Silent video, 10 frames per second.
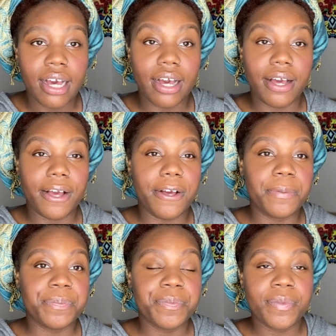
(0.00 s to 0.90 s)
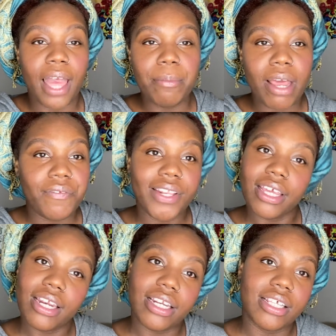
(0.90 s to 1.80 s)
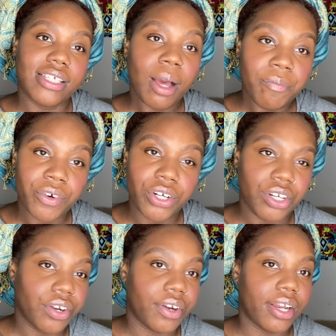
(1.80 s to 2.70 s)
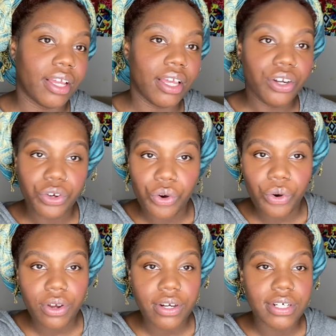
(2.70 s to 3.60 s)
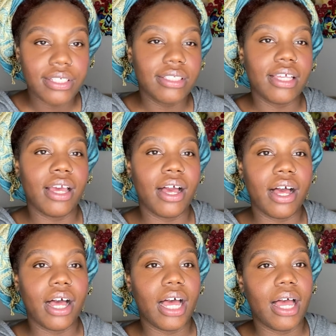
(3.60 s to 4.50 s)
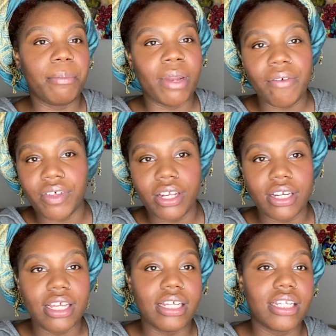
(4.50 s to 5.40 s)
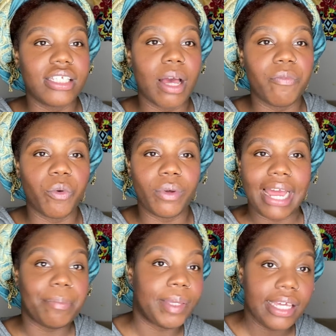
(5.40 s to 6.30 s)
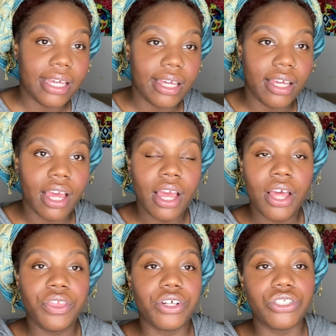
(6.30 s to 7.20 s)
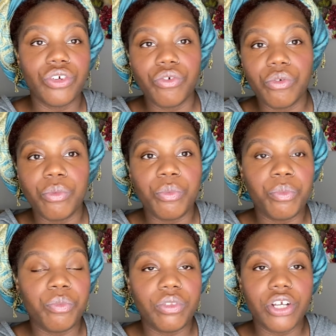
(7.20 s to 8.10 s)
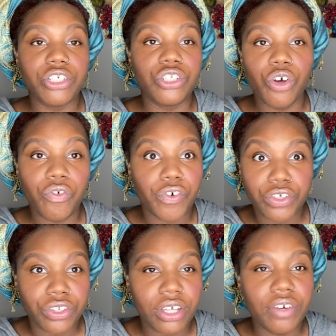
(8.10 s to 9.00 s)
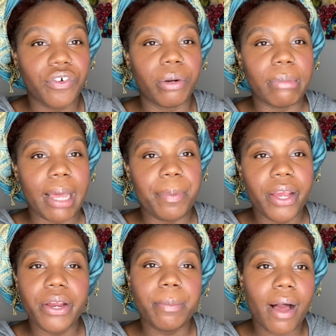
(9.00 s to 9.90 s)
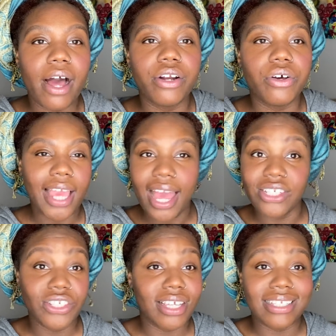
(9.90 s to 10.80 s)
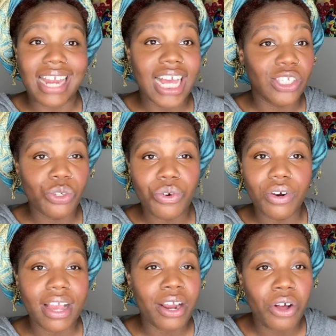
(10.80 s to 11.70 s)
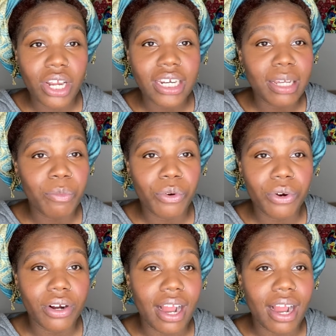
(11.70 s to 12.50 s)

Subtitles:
I'm not feeling any discomfort during intercourse. I'm not feeling any discomfort when I pee. There's no further need for my peri bottle. Yeah, it's not sore at all anymore.